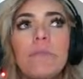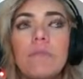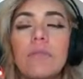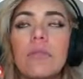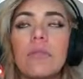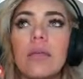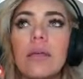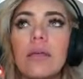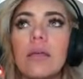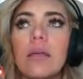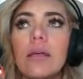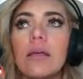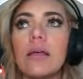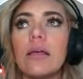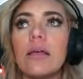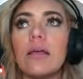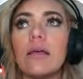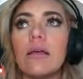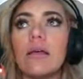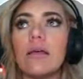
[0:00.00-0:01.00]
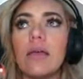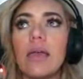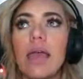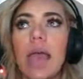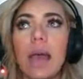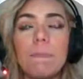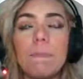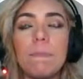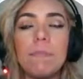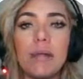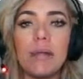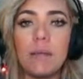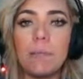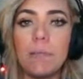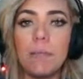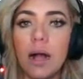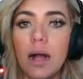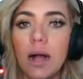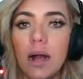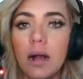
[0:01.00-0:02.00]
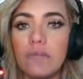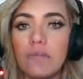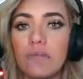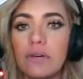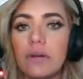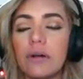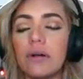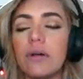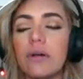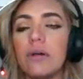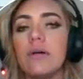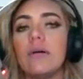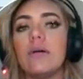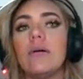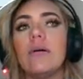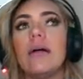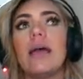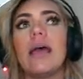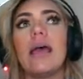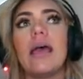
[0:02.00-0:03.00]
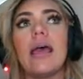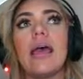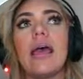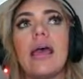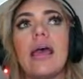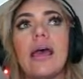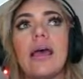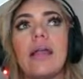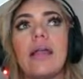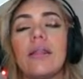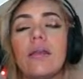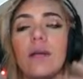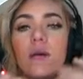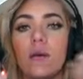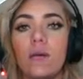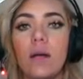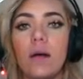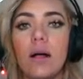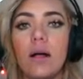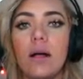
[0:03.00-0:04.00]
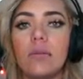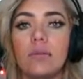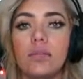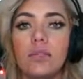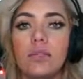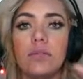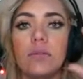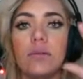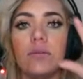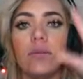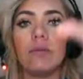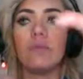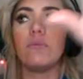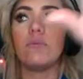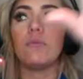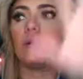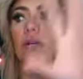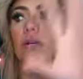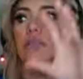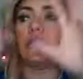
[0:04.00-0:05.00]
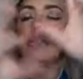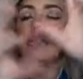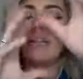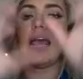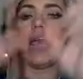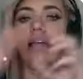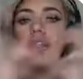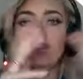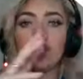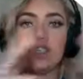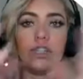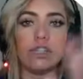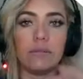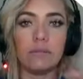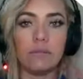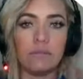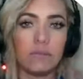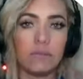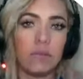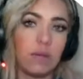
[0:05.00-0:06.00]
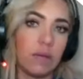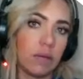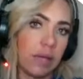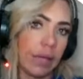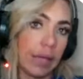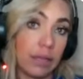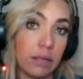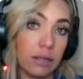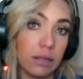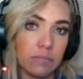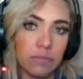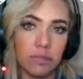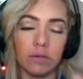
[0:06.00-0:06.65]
the Captain Marvel, and go on. So they were snatching, okay?